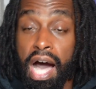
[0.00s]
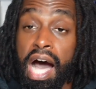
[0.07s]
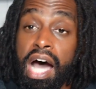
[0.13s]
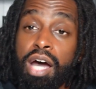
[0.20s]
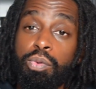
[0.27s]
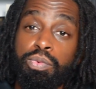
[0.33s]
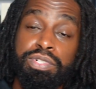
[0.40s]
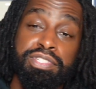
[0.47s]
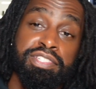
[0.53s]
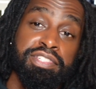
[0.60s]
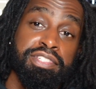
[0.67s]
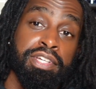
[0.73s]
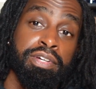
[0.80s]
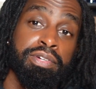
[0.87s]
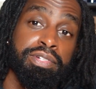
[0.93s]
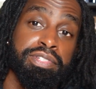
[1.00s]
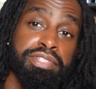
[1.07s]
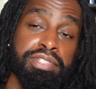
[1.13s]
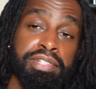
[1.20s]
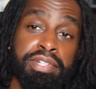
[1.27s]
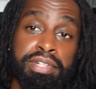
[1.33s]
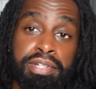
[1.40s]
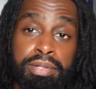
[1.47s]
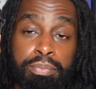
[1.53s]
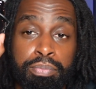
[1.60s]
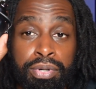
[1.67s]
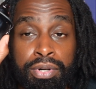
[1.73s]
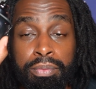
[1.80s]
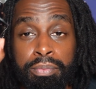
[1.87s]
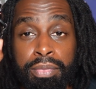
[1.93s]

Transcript: I would seriously put